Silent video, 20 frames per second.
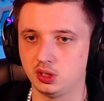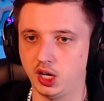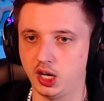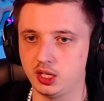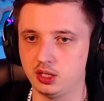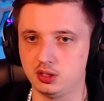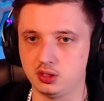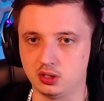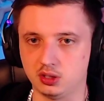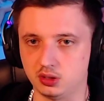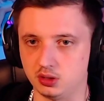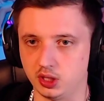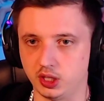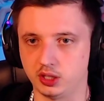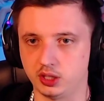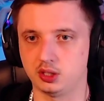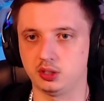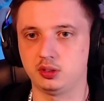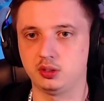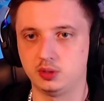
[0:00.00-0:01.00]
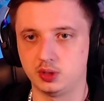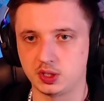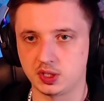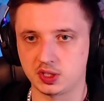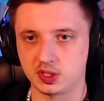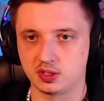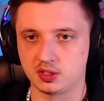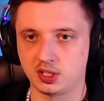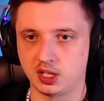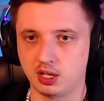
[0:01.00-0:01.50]
don't know, like what is
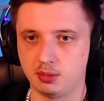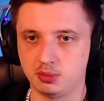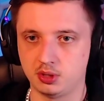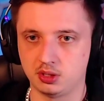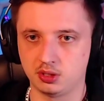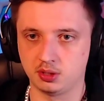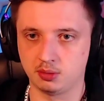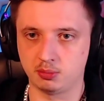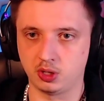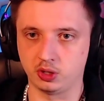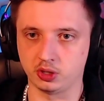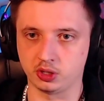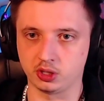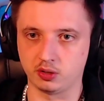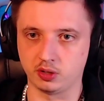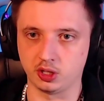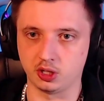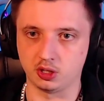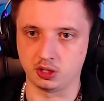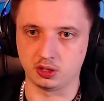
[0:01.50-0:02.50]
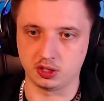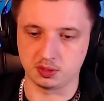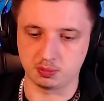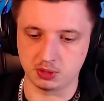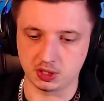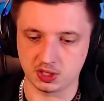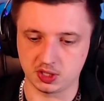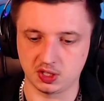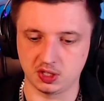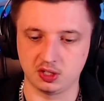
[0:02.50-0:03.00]
the time in America right now? Let me
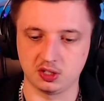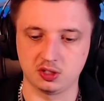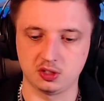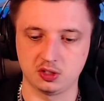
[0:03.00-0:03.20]
see.